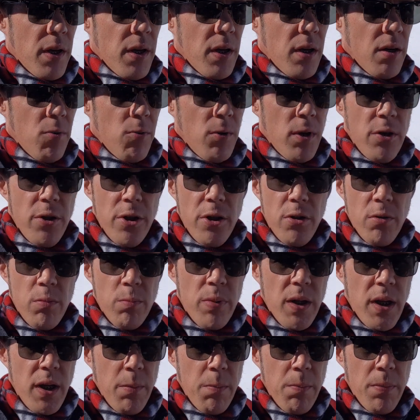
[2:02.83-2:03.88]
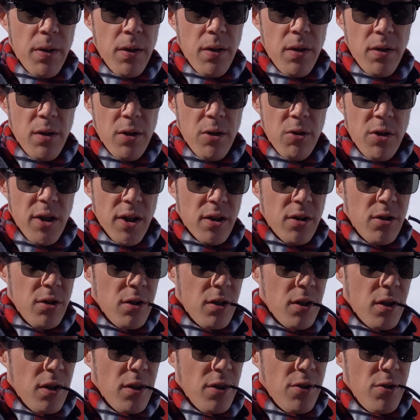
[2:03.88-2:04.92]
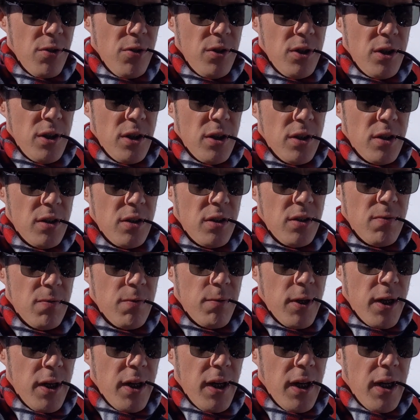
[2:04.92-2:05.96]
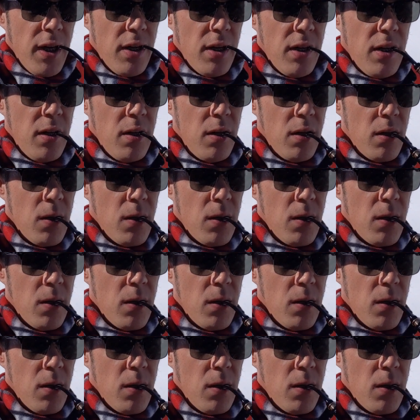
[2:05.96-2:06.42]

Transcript: well-known pipe collector and enthusiast Fred Hanna.